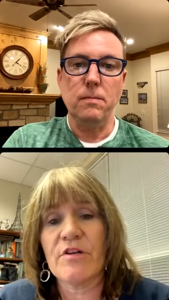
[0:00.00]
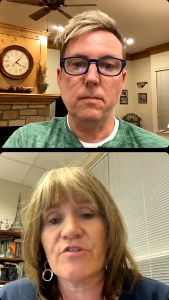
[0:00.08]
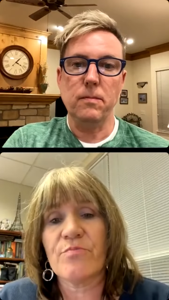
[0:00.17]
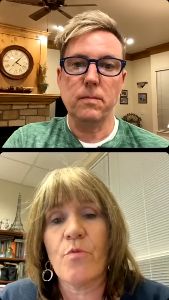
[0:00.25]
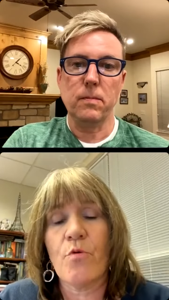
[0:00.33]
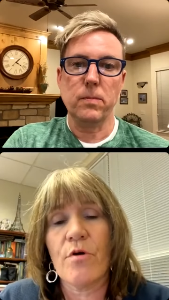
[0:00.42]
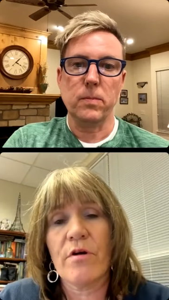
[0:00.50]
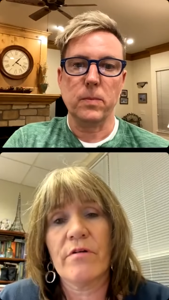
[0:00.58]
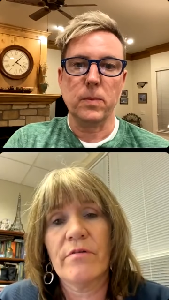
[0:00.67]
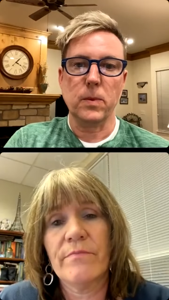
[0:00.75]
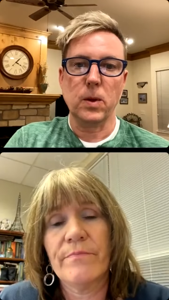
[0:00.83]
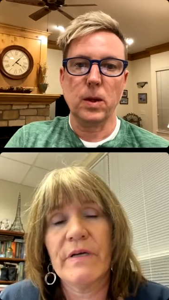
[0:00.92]
Speaker 1: more
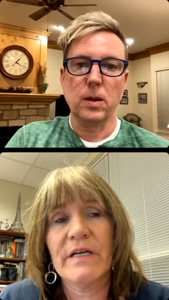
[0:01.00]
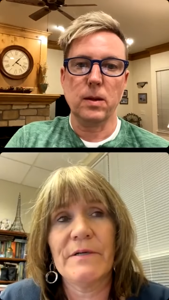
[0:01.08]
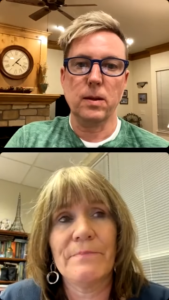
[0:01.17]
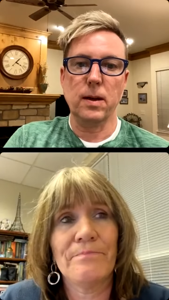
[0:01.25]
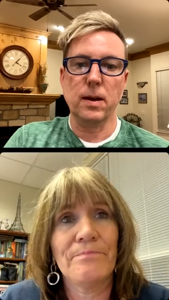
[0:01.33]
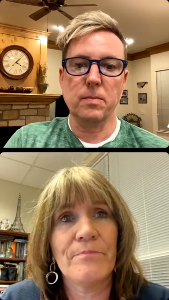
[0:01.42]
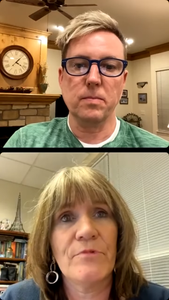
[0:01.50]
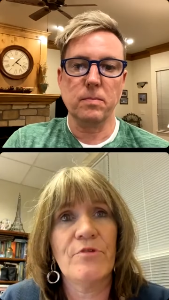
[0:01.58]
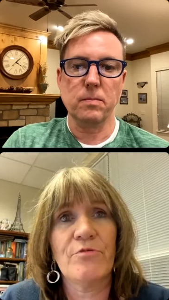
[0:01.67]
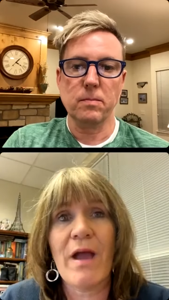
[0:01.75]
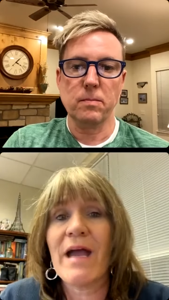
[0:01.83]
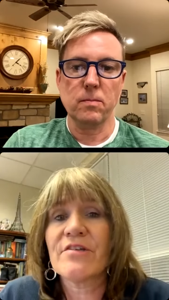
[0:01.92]
um, yeah.
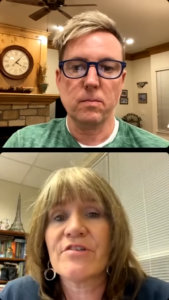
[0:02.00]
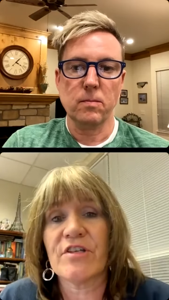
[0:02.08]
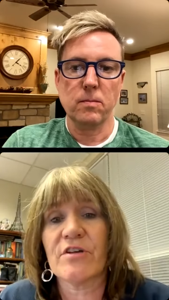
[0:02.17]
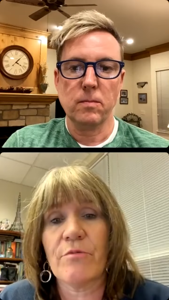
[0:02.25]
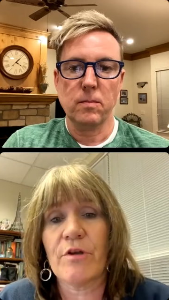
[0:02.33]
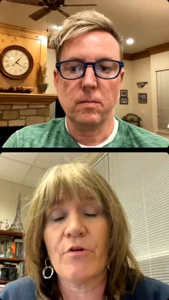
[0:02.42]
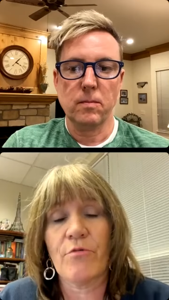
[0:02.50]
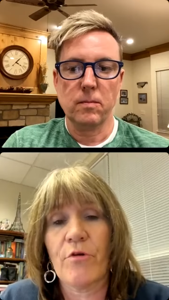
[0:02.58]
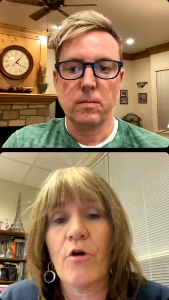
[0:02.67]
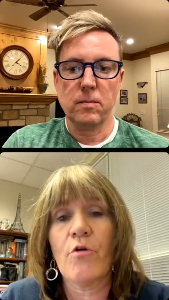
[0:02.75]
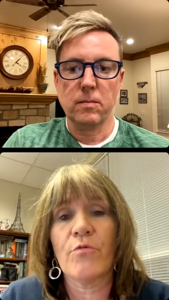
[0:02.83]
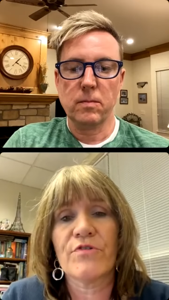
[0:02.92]
drastic. We don't
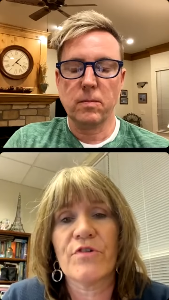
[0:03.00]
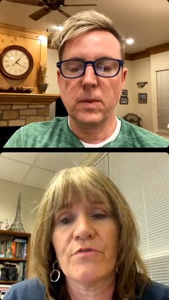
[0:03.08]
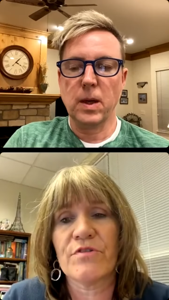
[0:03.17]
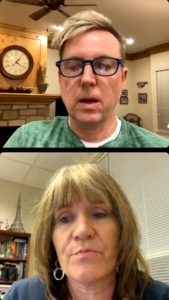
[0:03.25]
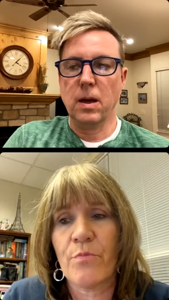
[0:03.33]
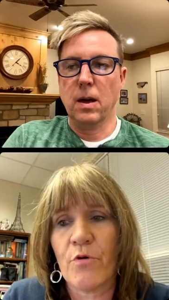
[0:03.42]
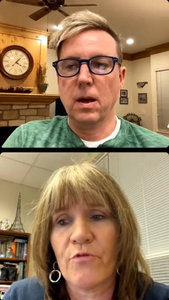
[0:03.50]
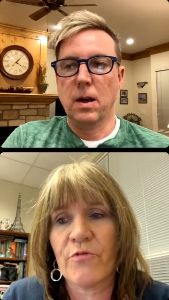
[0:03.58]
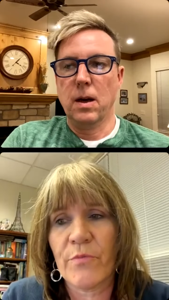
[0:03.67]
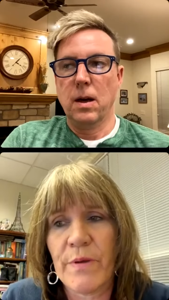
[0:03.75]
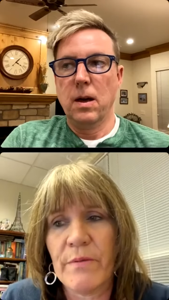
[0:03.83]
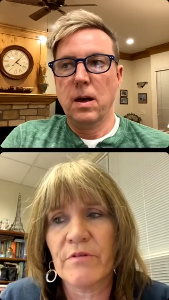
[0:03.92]
know. So it's important for
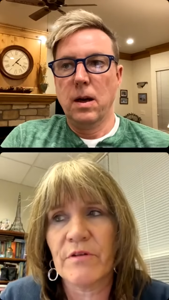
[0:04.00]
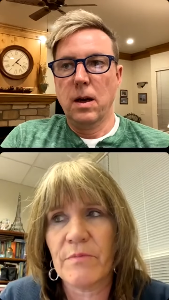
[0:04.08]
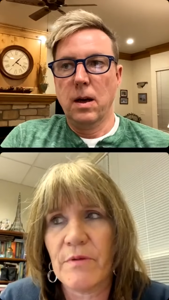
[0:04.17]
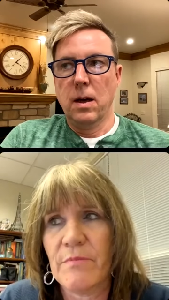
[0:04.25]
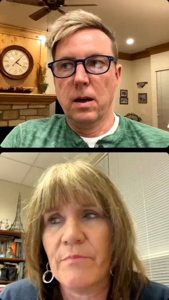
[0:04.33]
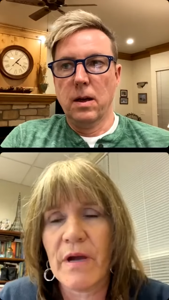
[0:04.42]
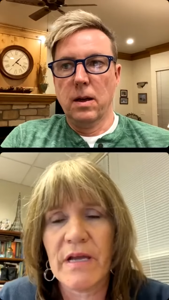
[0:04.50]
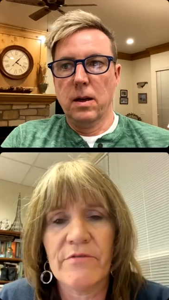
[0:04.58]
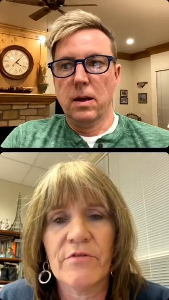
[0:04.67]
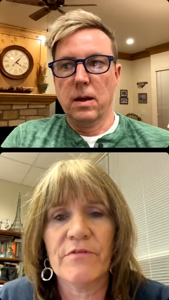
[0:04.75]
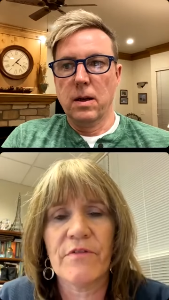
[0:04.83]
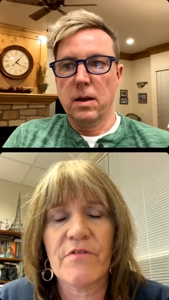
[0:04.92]
people to be mindful
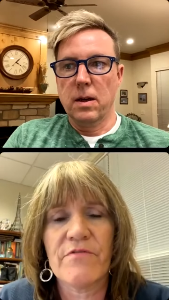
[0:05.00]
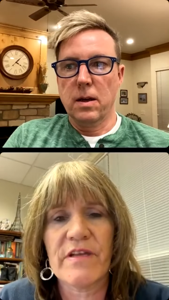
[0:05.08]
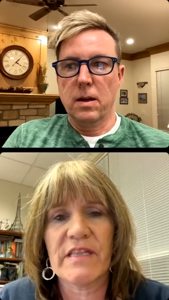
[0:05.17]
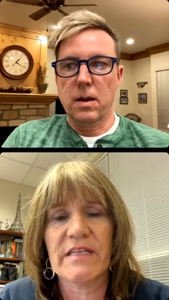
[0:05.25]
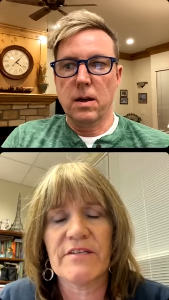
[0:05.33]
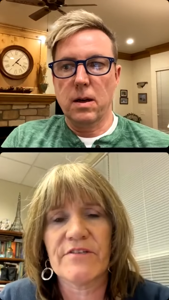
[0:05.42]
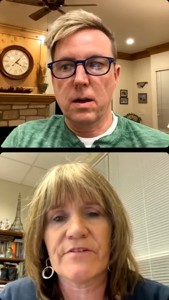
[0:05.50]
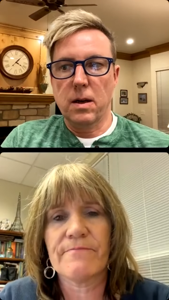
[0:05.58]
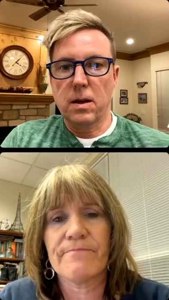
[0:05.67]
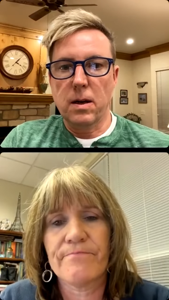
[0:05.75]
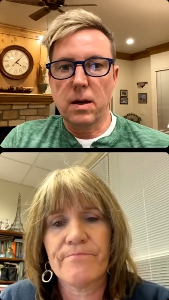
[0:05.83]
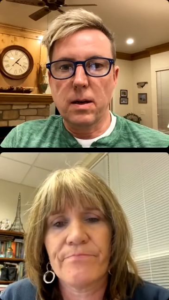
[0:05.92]
of their feelings.
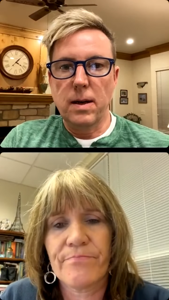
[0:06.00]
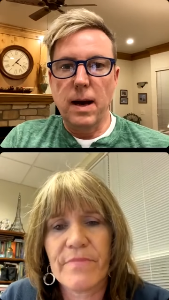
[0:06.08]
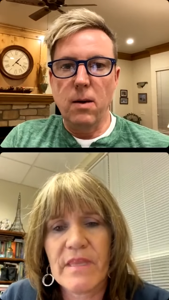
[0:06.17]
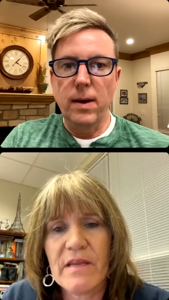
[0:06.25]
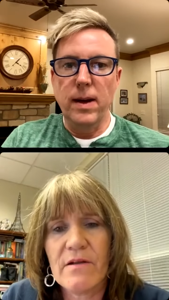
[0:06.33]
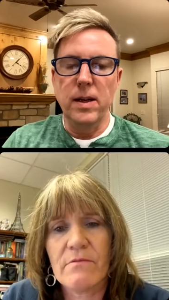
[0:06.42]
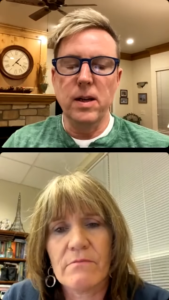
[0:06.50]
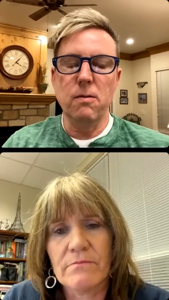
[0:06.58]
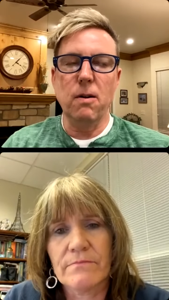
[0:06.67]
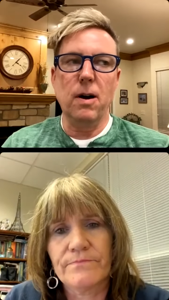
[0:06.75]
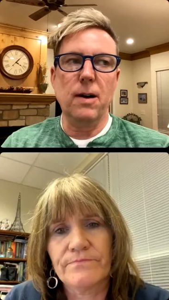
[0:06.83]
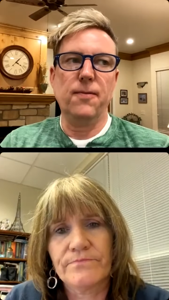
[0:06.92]
Speaker 2: Now, in your
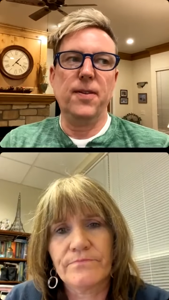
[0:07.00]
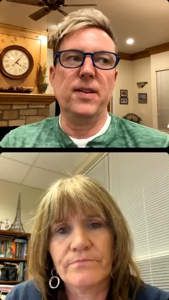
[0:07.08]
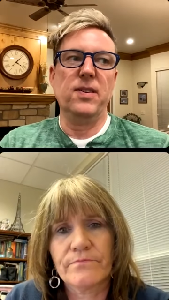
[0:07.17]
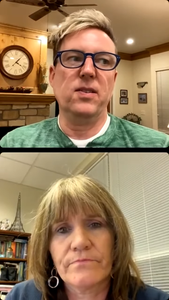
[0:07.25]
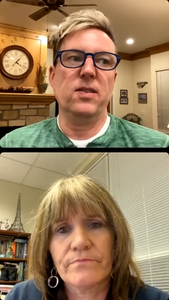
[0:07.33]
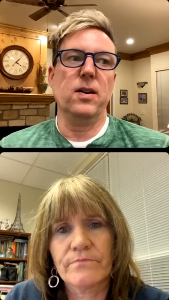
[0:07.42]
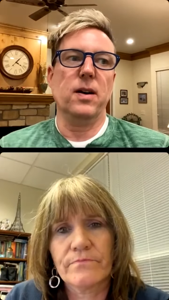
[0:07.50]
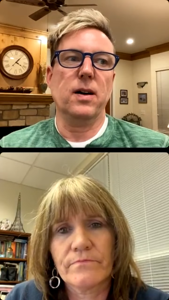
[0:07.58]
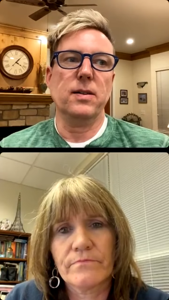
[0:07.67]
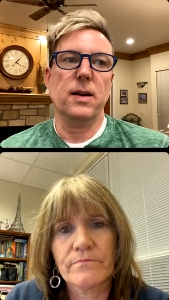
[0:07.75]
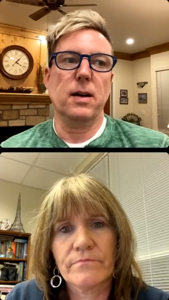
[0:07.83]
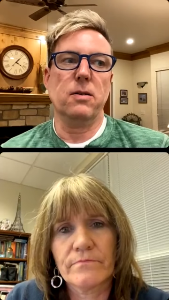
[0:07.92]
office, uh,
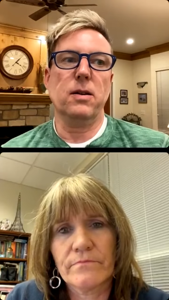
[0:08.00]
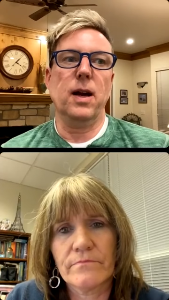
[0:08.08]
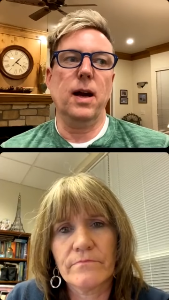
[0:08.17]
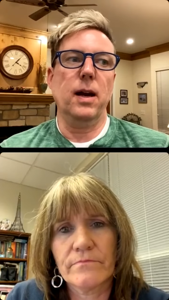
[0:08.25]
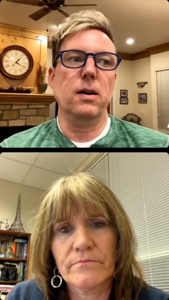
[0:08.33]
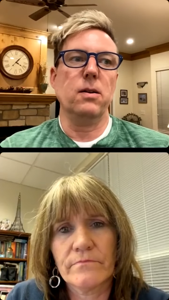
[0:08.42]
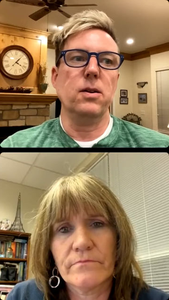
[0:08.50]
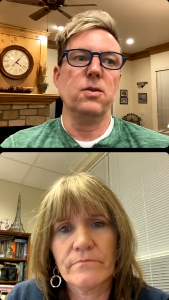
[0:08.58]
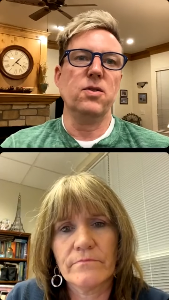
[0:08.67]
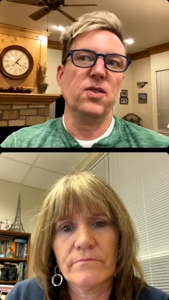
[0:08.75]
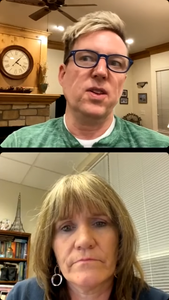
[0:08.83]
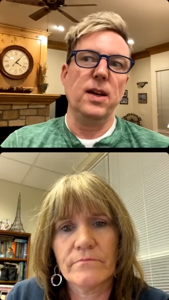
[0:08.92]
Dr. Kane, are you
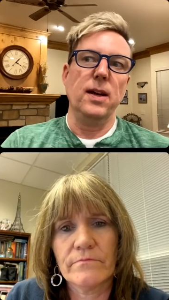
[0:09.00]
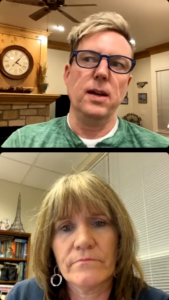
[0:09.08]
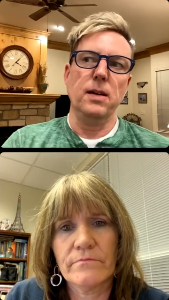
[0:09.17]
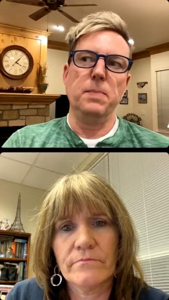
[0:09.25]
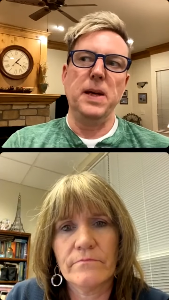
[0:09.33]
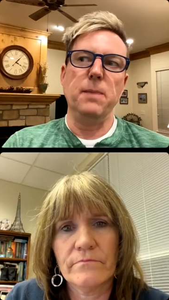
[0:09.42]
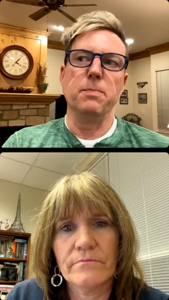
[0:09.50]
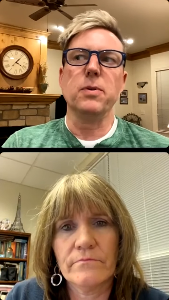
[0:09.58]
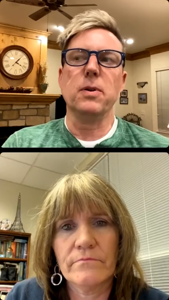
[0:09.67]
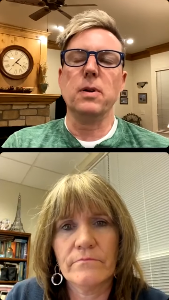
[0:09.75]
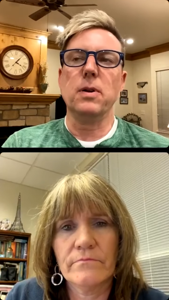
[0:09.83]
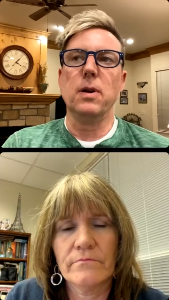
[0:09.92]
seeing
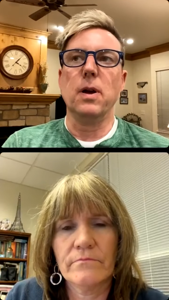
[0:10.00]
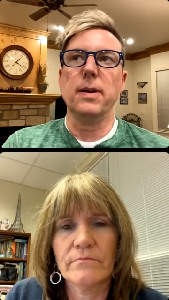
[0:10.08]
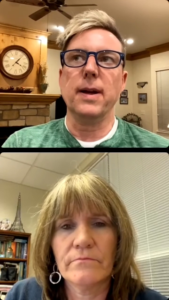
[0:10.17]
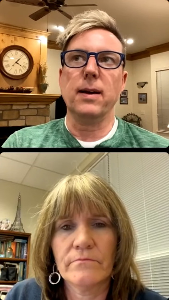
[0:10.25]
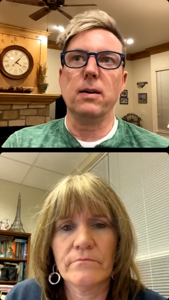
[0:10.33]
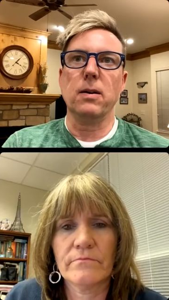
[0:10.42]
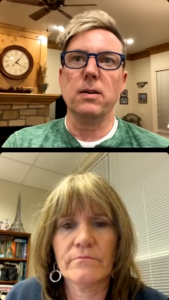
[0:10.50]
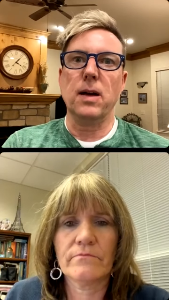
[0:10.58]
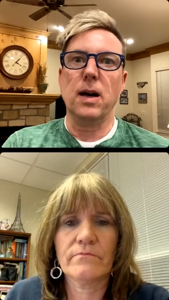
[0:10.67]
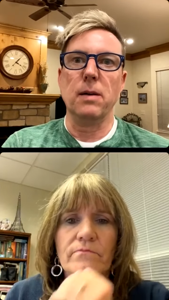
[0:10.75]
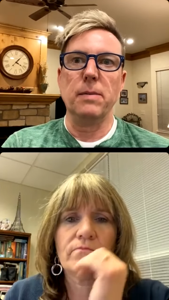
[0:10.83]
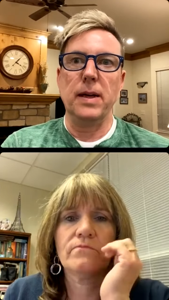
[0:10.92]
people that are
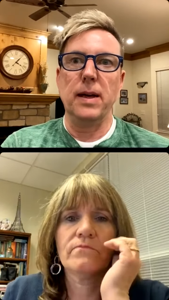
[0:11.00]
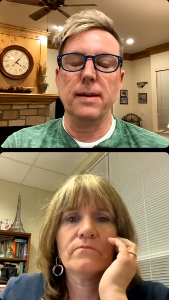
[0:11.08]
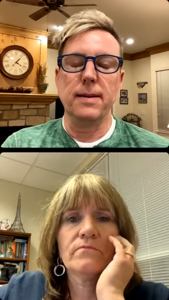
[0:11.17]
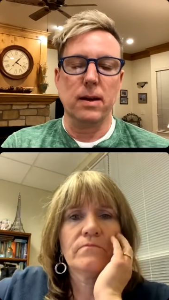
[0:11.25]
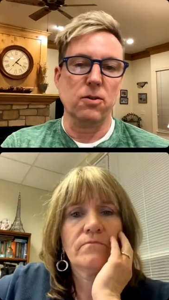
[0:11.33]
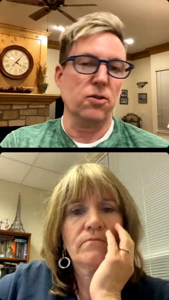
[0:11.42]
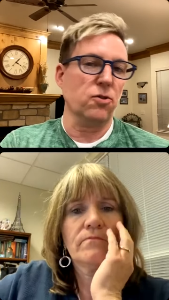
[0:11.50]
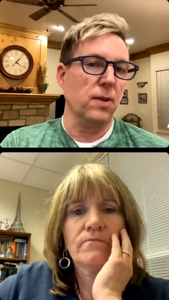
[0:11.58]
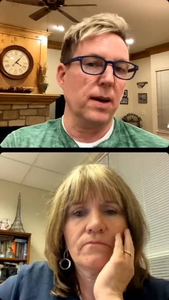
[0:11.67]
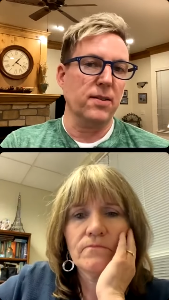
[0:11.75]
coming in that are stressed